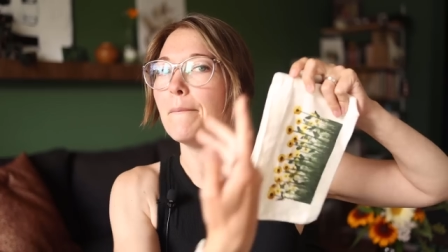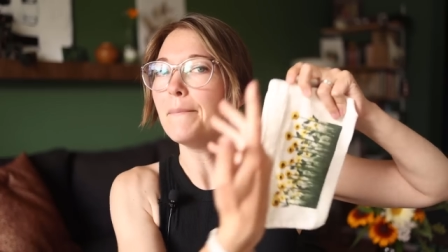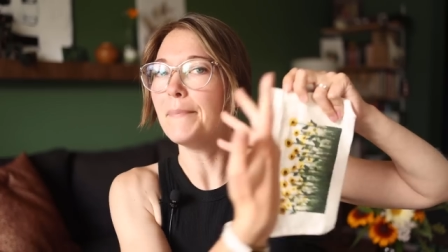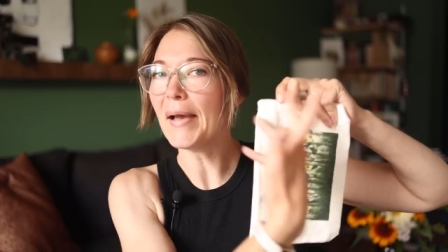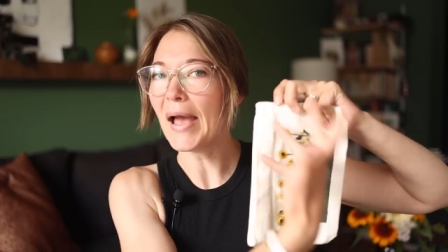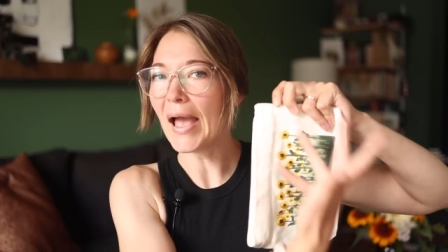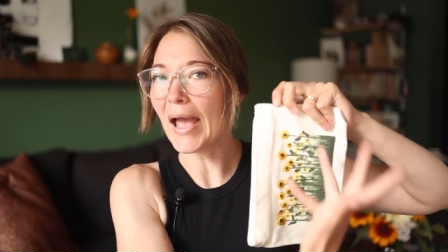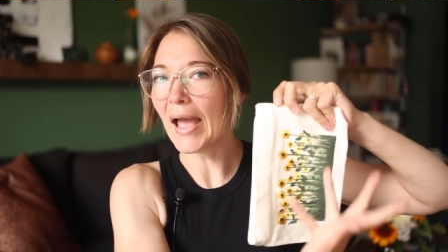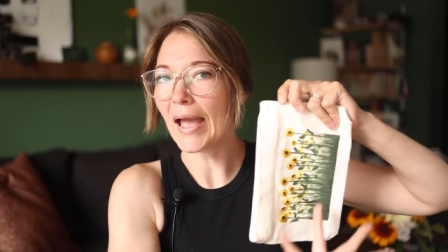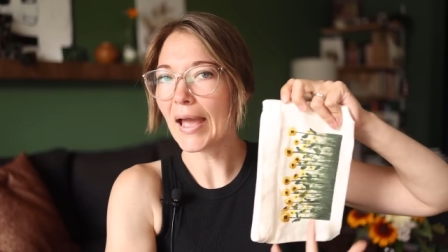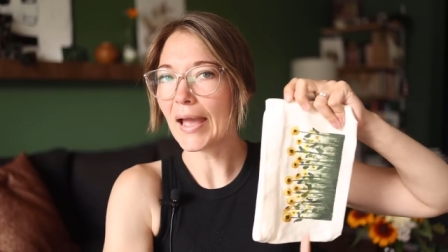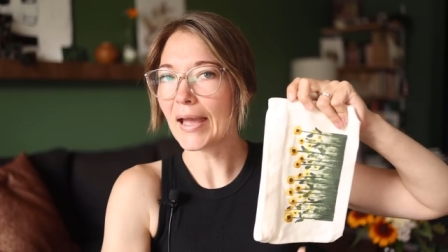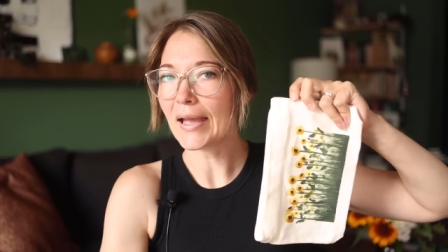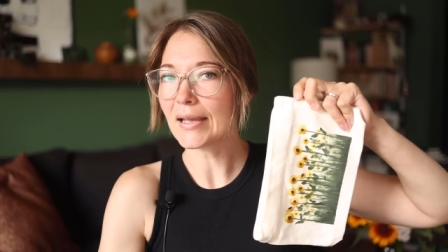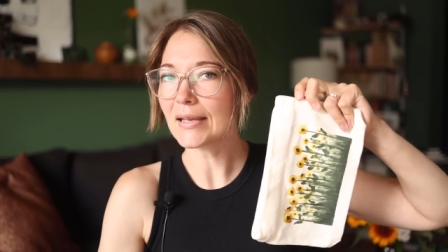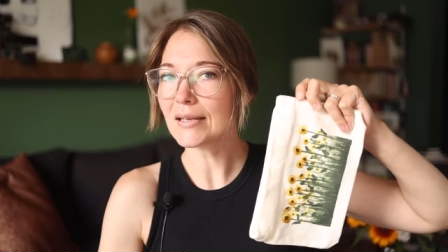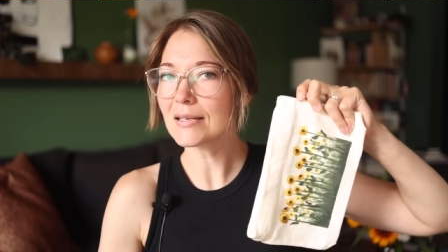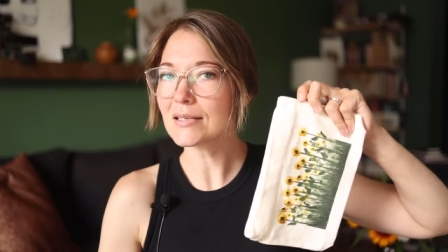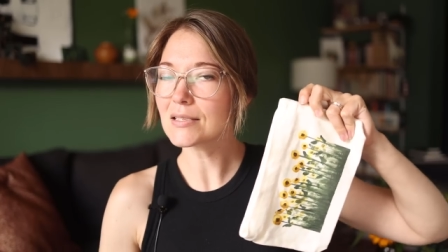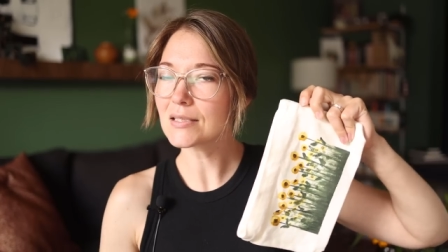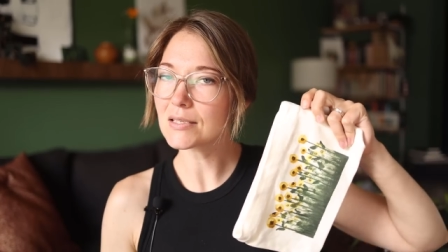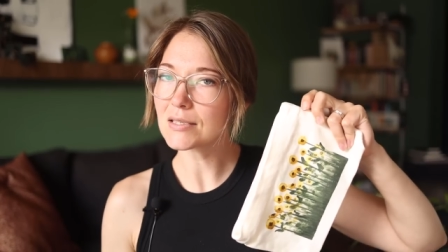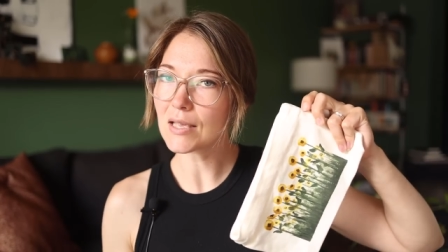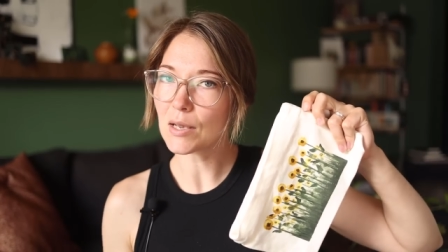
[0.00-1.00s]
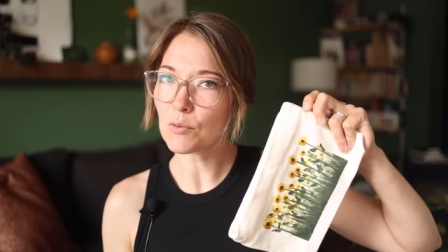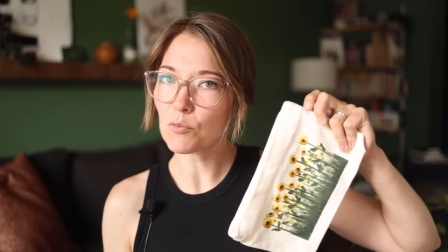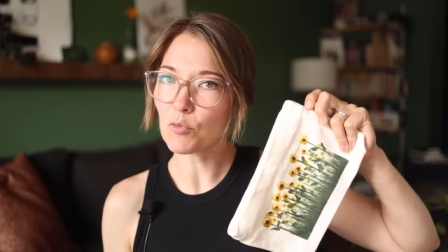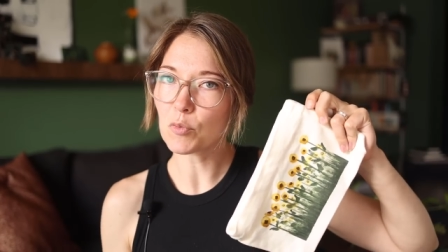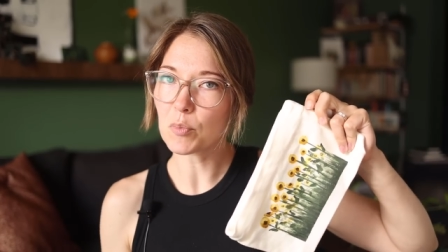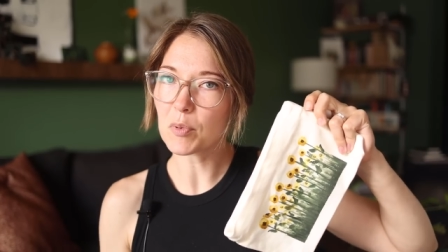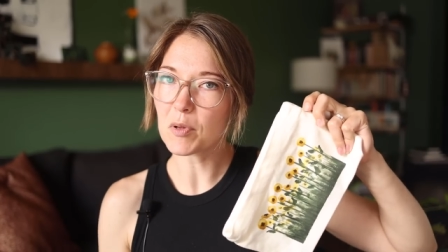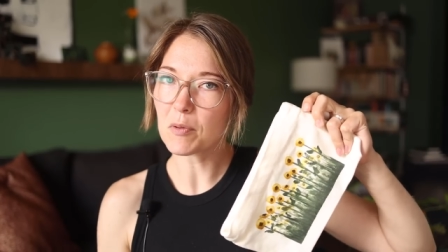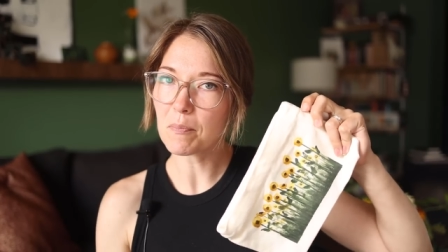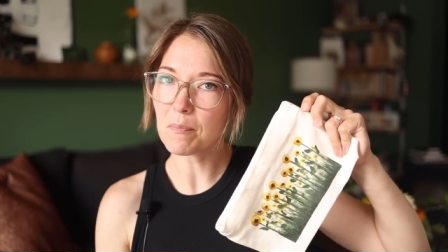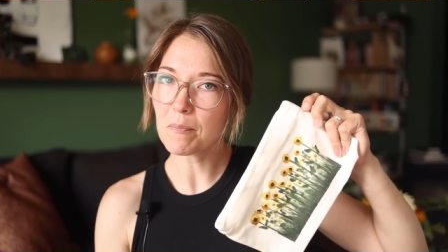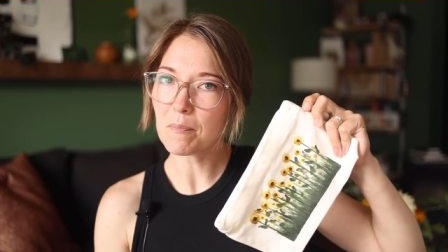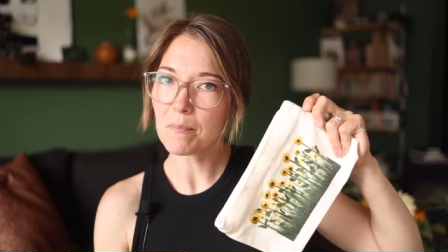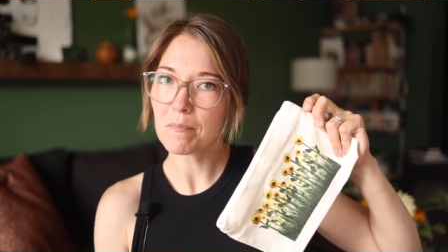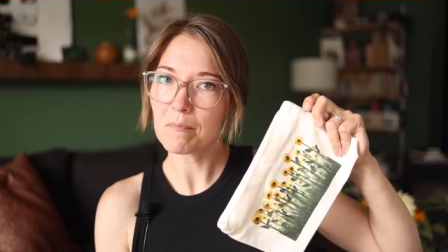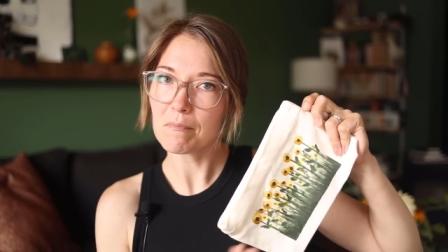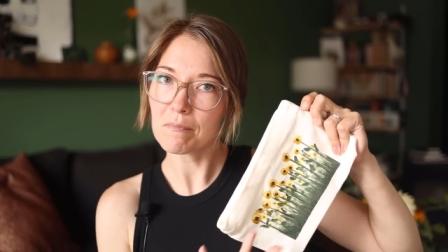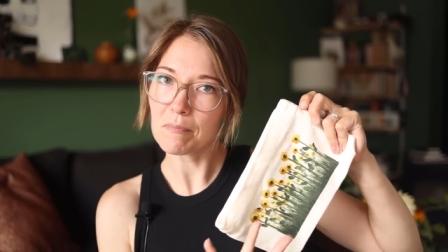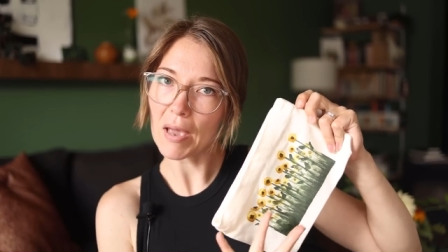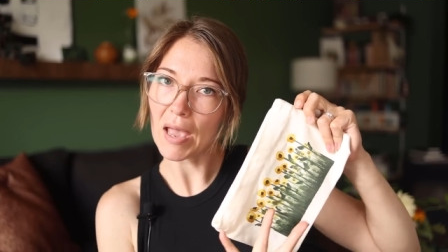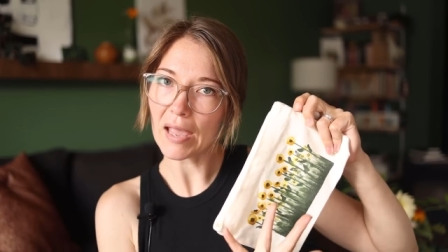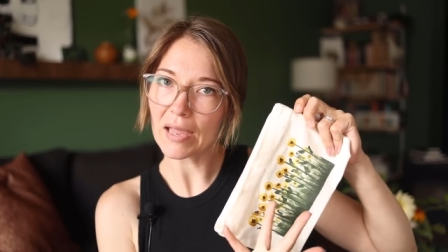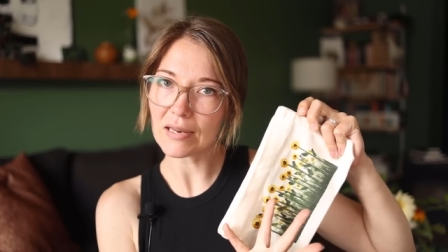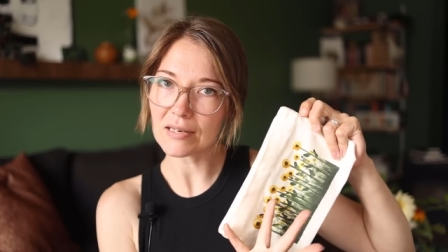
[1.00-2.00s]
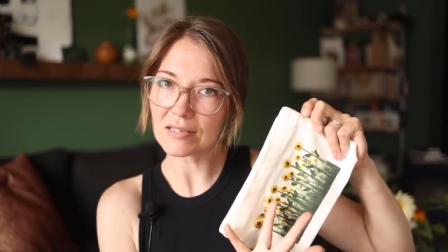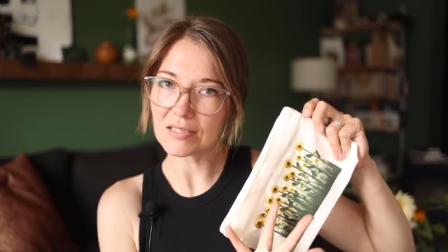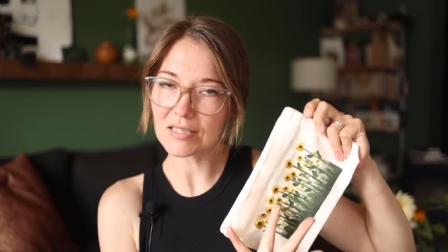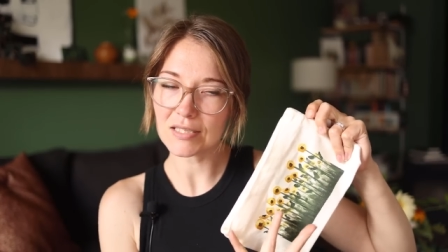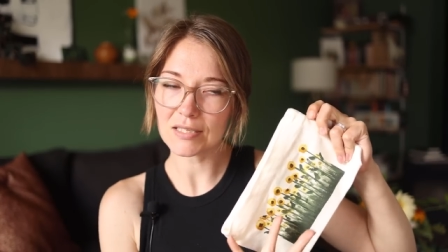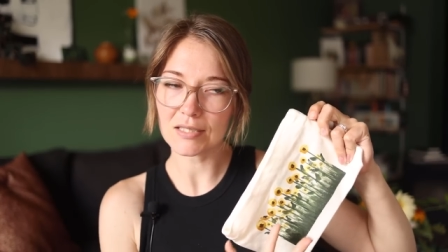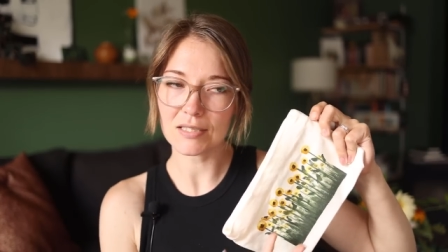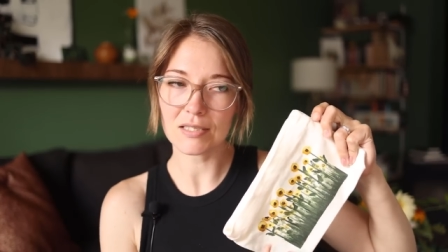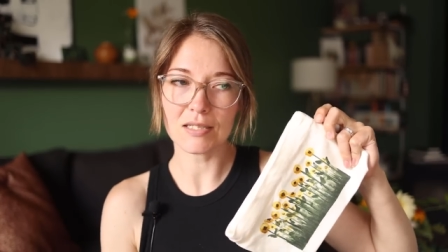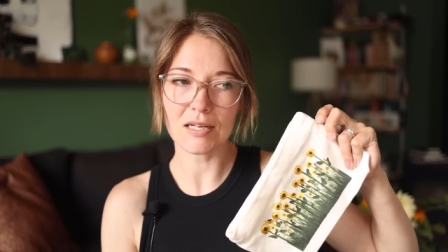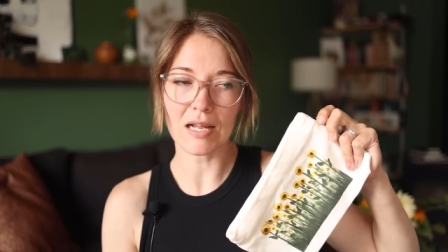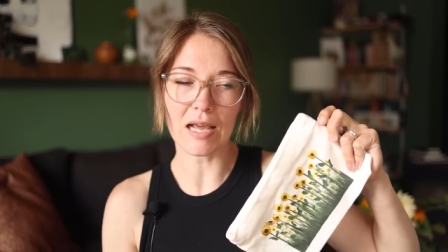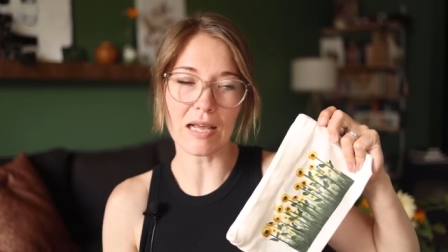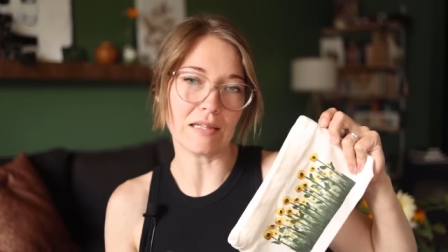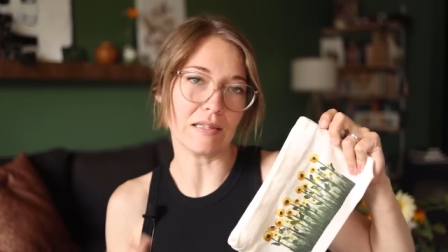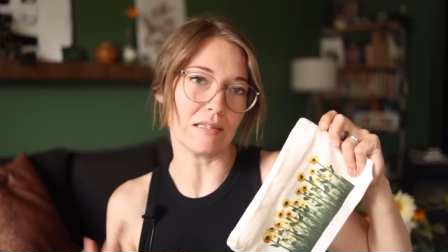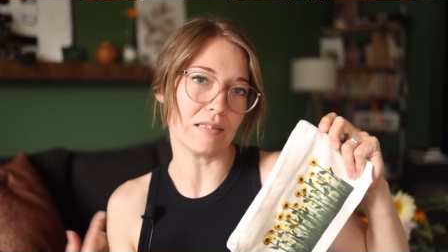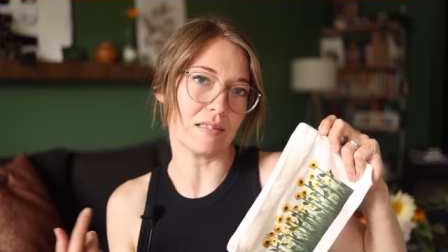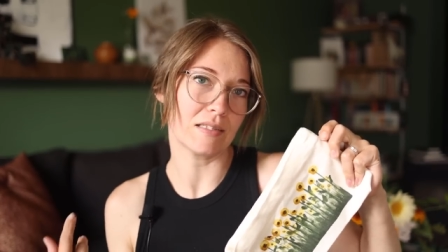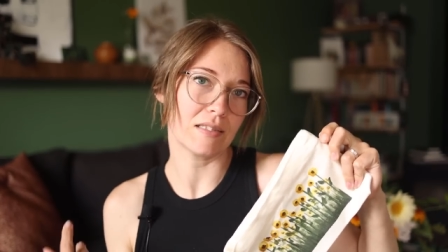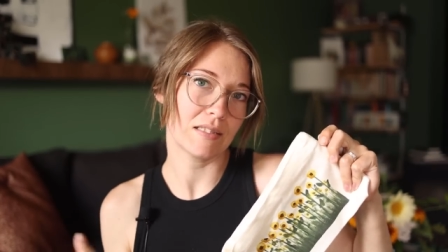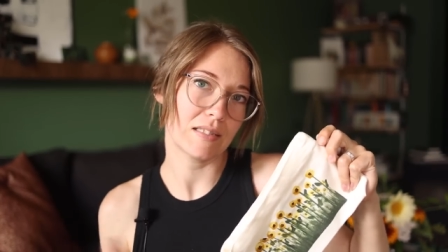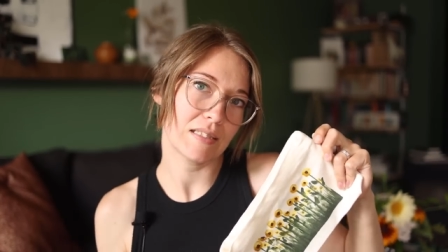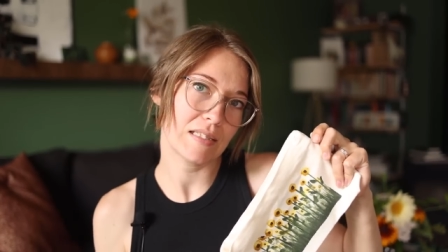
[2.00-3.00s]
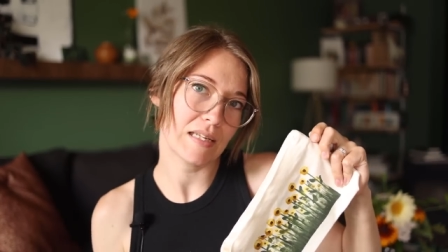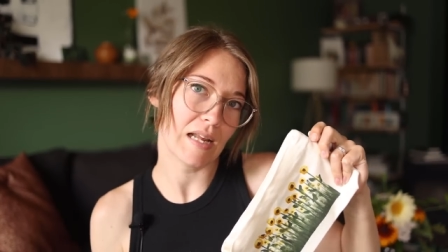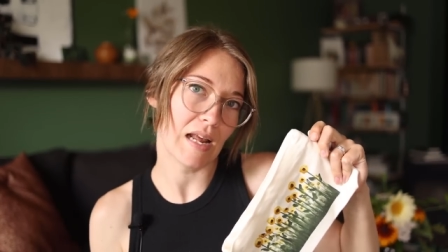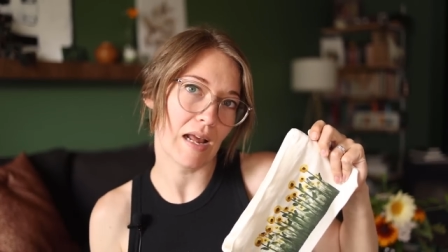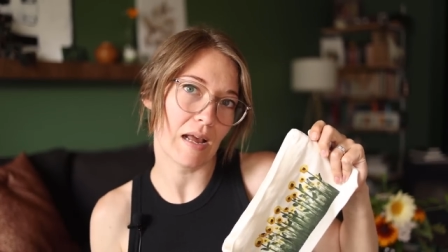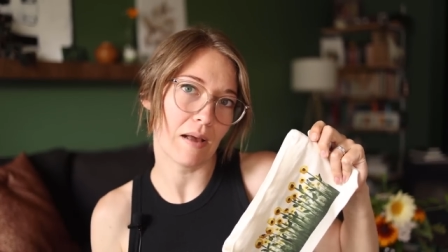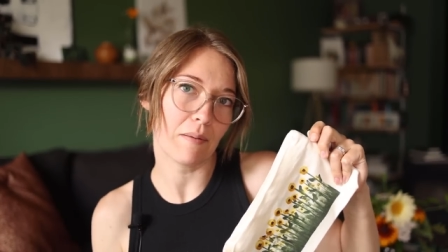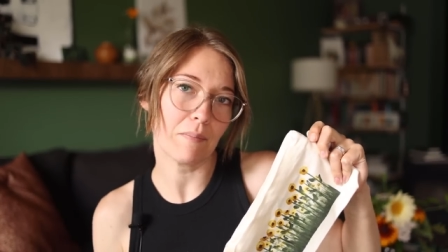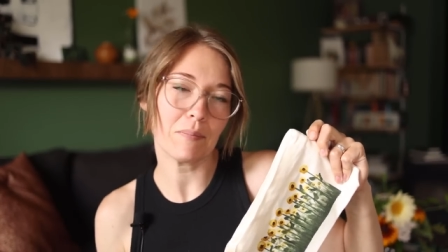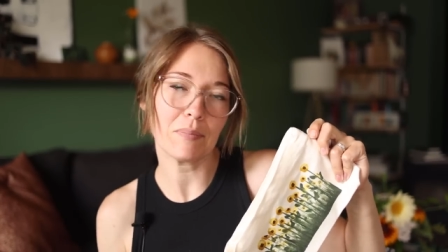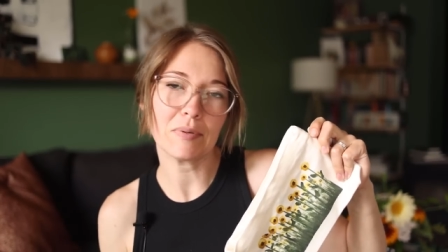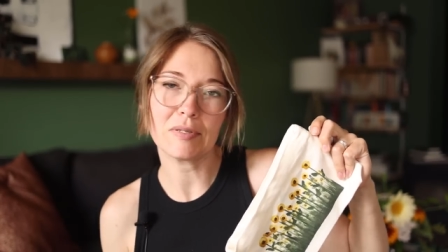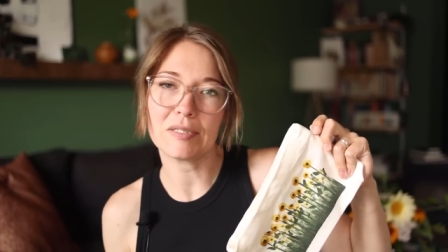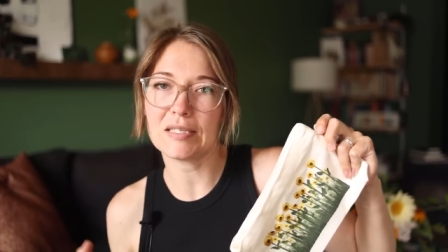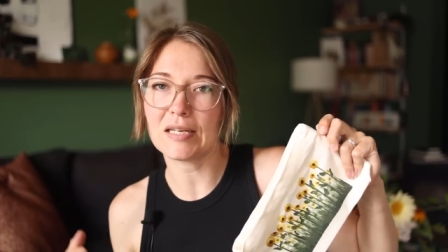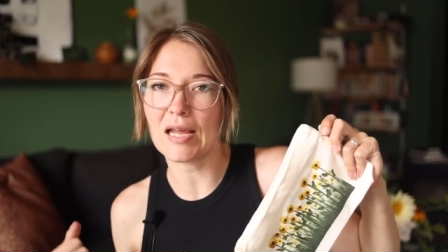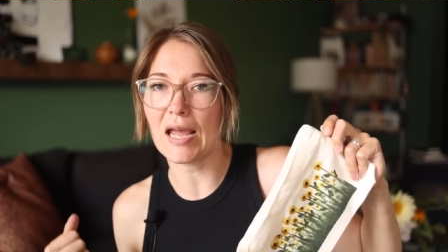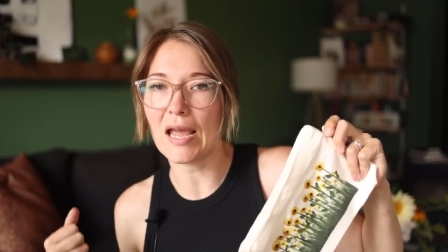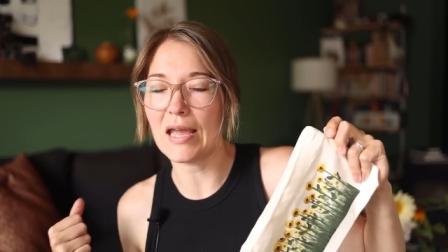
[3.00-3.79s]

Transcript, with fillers: bags that will be painted and stamped